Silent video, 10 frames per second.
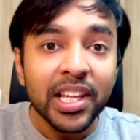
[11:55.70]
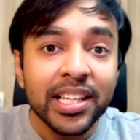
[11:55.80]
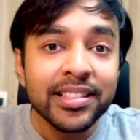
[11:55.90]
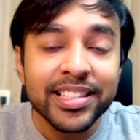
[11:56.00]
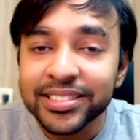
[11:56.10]

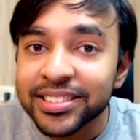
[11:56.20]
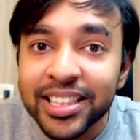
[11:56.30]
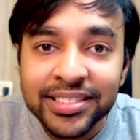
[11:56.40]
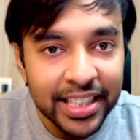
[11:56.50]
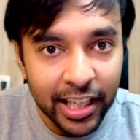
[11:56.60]
in just a
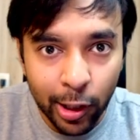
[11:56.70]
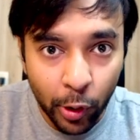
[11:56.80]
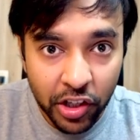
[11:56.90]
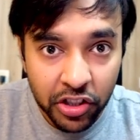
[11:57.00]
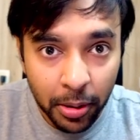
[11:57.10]
single
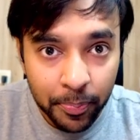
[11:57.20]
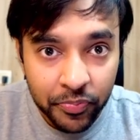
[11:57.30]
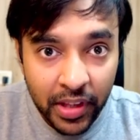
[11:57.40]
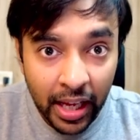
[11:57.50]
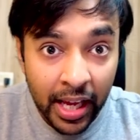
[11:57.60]
location
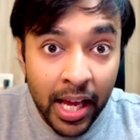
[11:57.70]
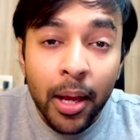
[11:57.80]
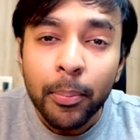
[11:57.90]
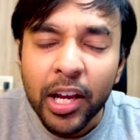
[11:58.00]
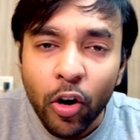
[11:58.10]

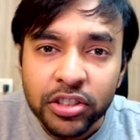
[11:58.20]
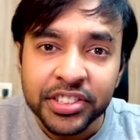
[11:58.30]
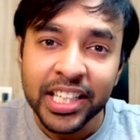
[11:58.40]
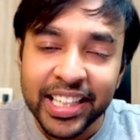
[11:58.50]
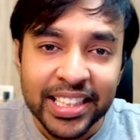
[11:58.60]
because
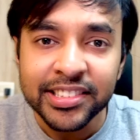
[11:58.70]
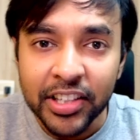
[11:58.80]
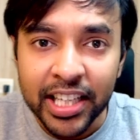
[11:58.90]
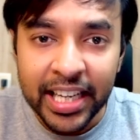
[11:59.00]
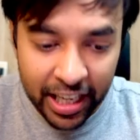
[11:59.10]
it is
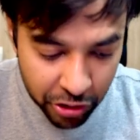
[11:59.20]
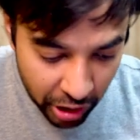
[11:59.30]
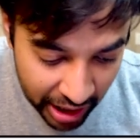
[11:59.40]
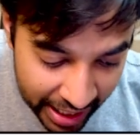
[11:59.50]
very natural